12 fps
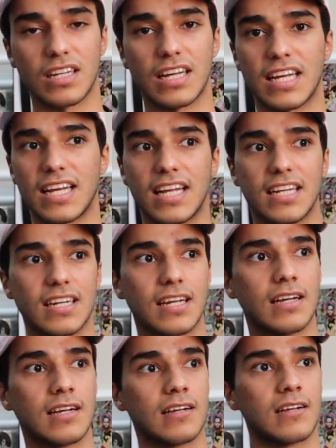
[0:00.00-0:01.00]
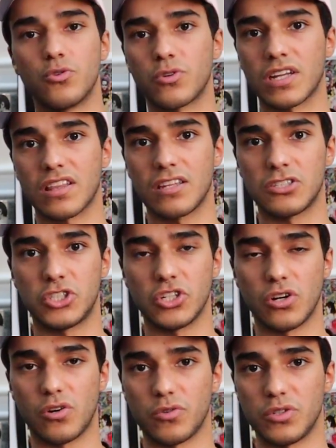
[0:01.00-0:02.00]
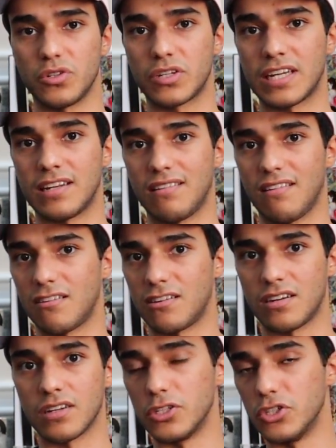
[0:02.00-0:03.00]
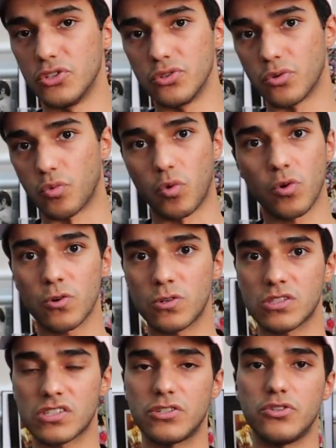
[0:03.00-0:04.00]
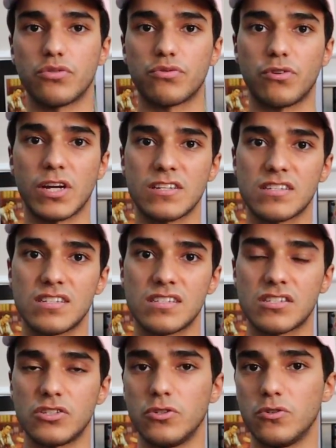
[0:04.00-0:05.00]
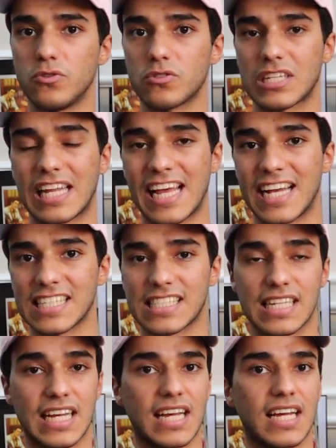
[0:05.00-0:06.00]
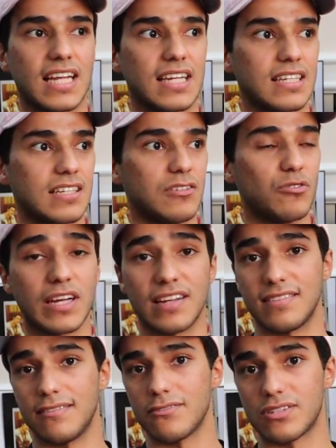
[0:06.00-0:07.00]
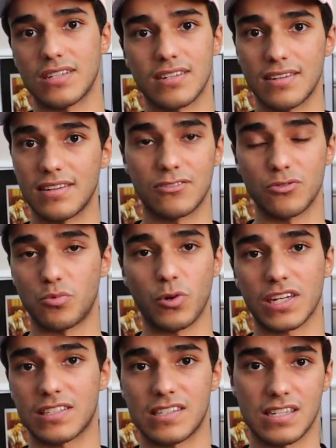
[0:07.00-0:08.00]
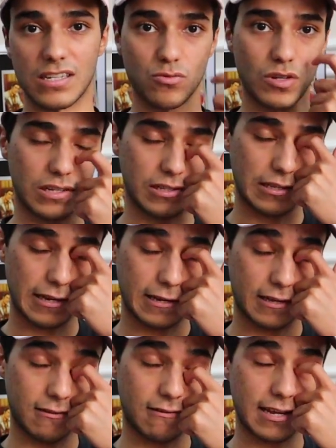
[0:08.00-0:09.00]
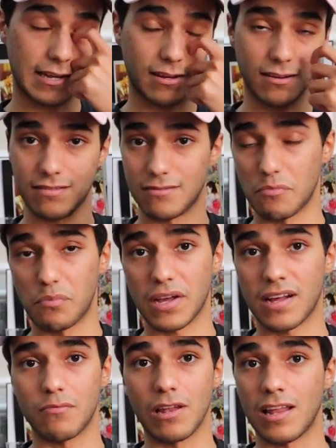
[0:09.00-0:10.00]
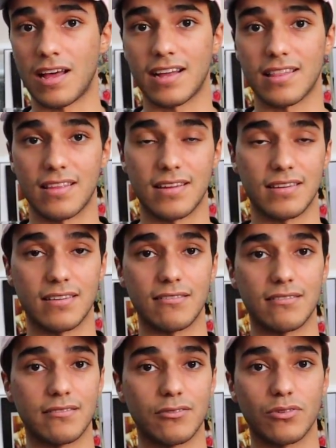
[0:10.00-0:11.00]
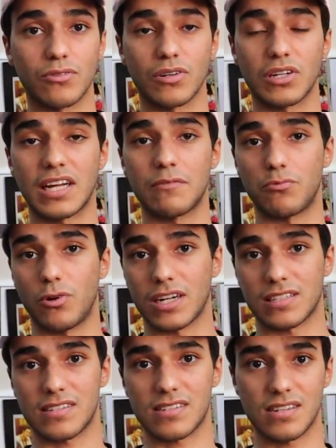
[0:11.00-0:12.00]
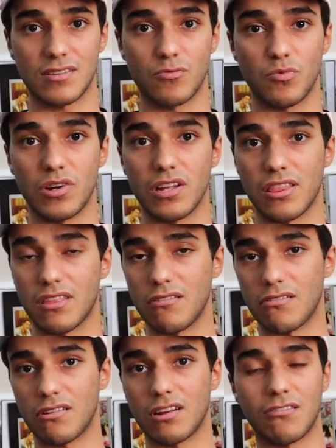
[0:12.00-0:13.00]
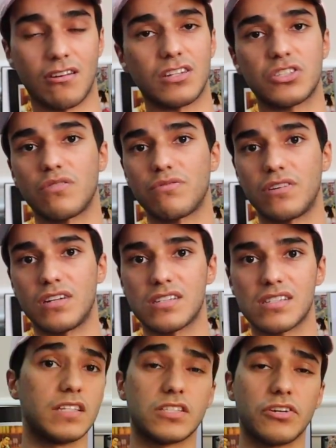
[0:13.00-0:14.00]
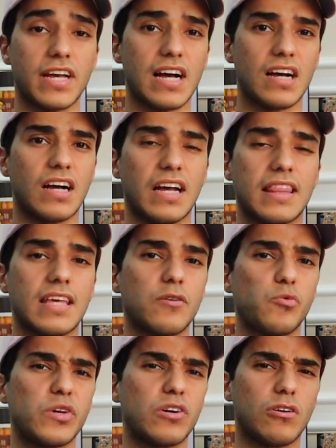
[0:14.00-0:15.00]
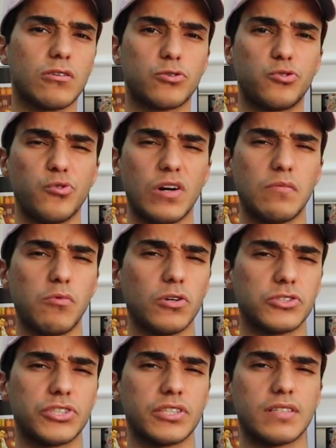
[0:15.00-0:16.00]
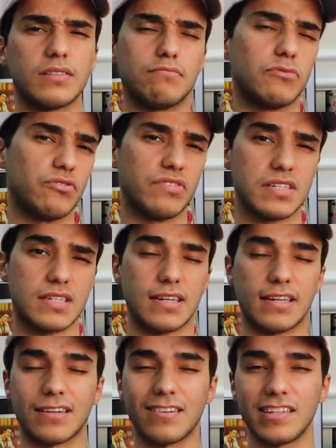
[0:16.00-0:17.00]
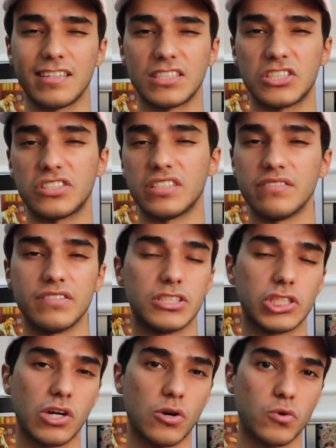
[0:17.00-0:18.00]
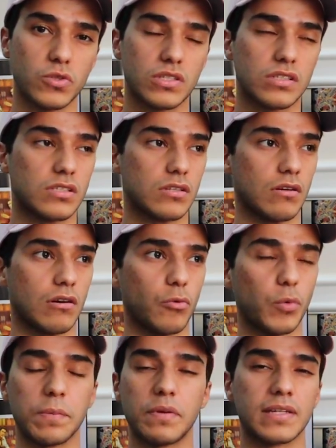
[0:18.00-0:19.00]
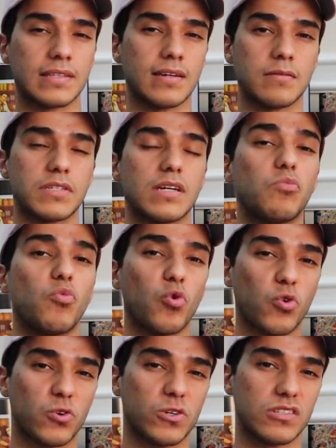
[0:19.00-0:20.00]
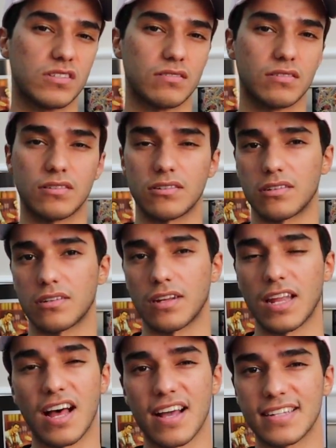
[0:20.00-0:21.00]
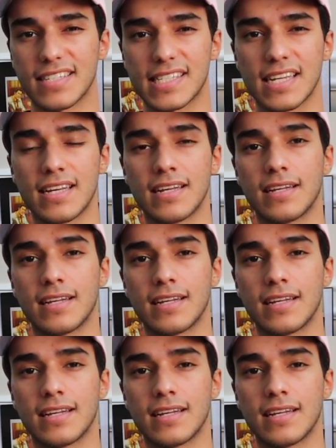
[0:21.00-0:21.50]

and during the show, you can learn new words, new phrases, new slangs, and you can use it to practice as well. Like you can pick up a line, then you can practice it with your international friends. So yeah, I think we all grew up watching movies in English, TV shows, so we picked up some words or lines.